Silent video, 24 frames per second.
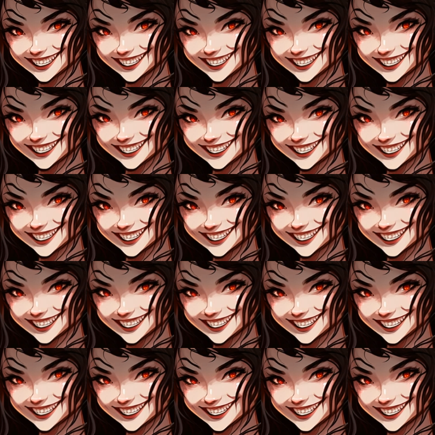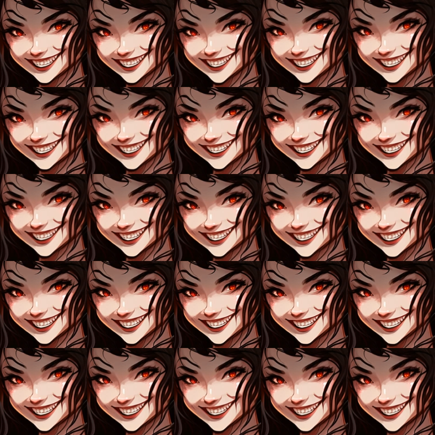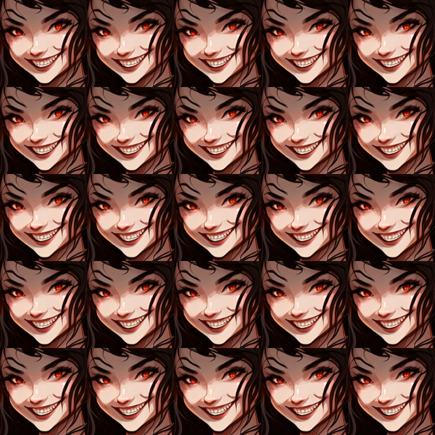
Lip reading: [no speech]